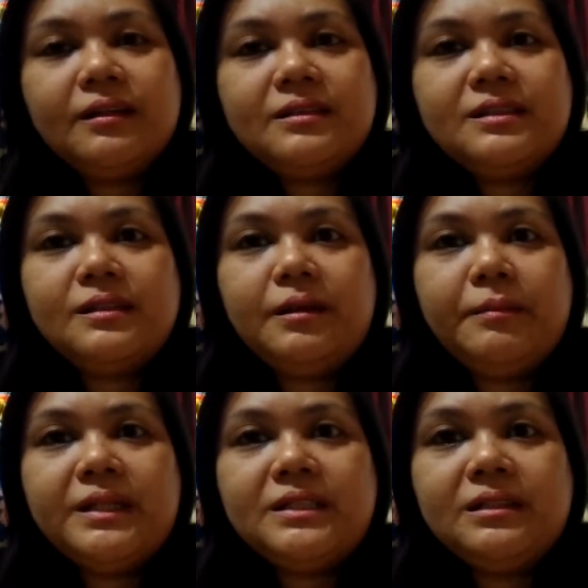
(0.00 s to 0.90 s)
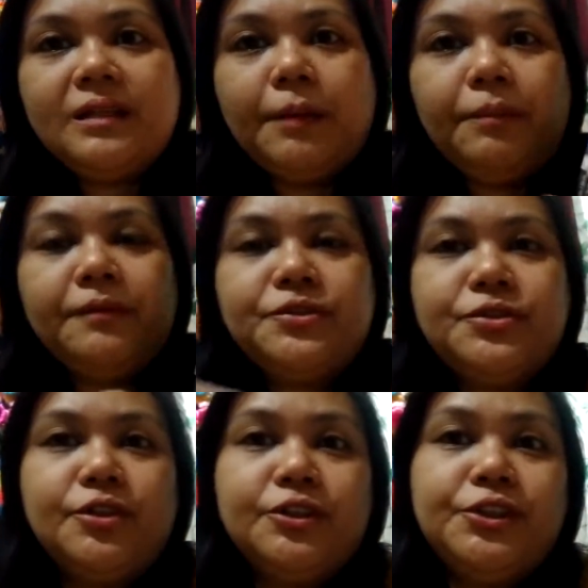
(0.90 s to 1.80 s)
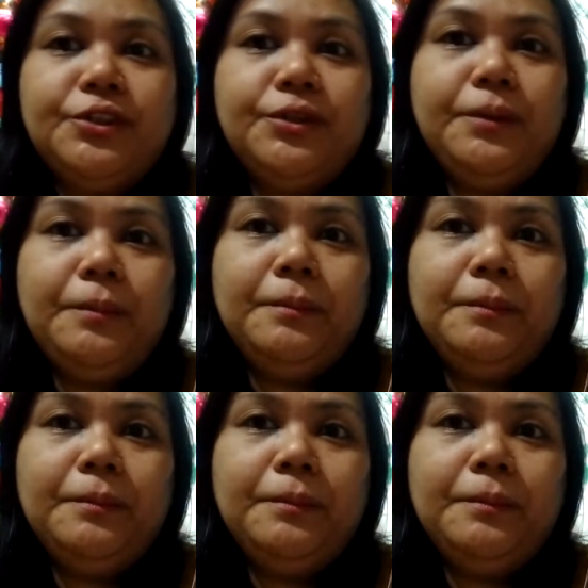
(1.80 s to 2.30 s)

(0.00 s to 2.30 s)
It's an amazing type of structure.